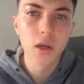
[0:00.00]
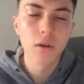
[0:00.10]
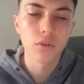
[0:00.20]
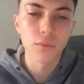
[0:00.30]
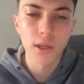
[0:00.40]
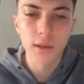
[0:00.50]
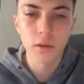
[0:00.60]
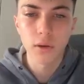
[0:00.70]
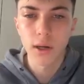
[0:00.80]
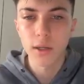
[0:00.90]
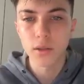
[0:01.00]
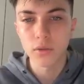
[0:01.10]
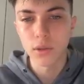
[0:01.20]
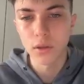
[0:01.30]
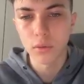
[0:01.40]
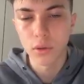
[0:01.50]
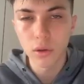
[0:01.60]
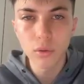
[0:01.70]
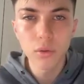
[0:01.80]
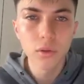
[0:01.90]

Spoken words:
from that low high to the lower low.